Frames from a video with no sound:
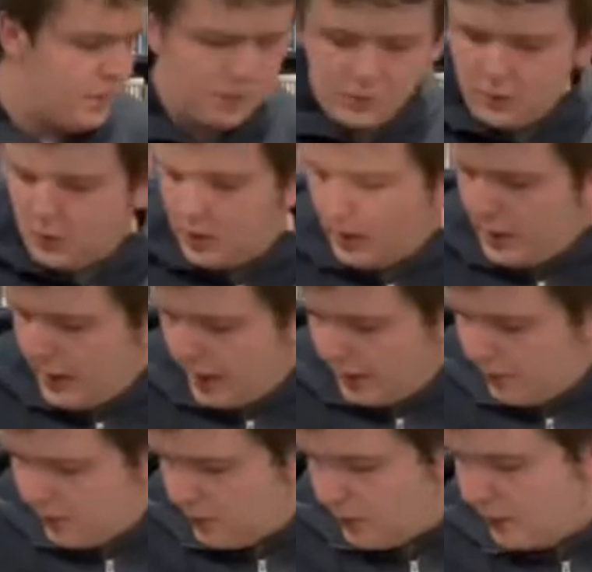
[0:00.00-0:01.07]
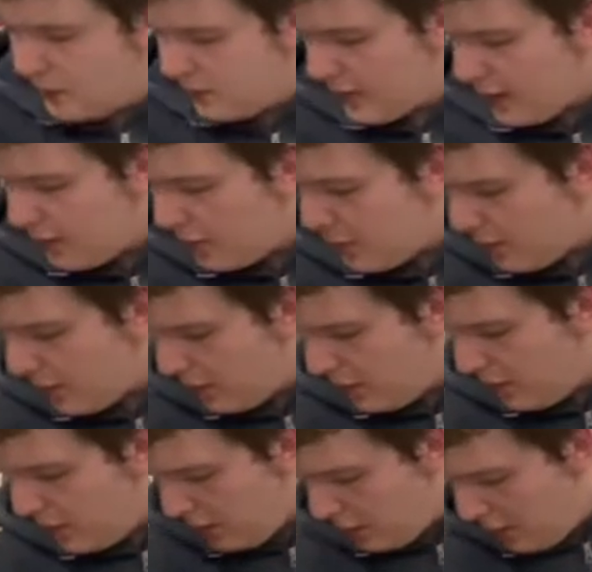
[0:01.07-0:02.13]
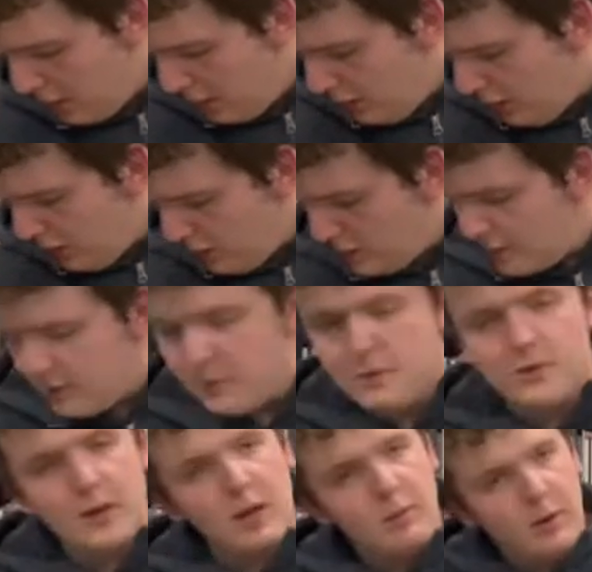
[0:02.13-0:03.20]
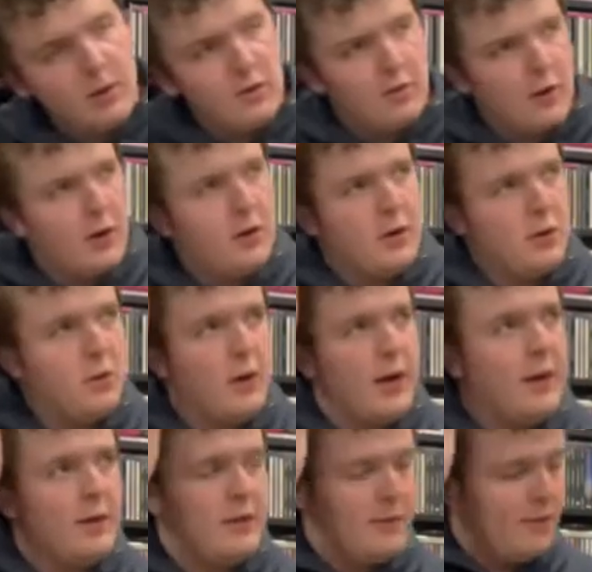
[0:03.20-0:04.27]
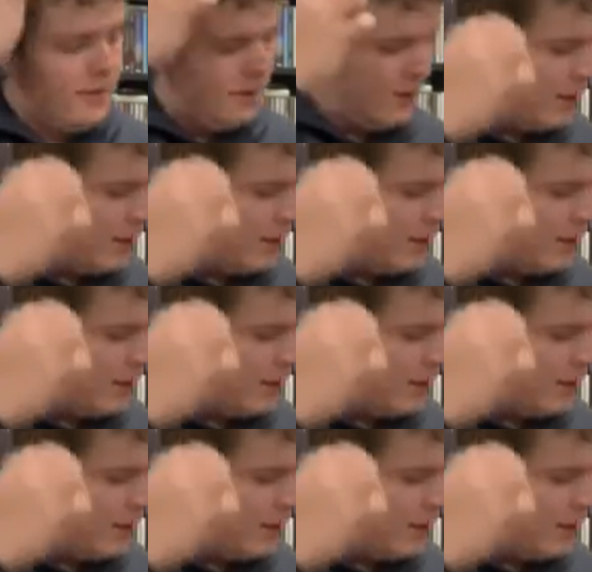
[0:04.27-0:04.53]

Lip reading: Okay, so this next one holds some sentimental value, as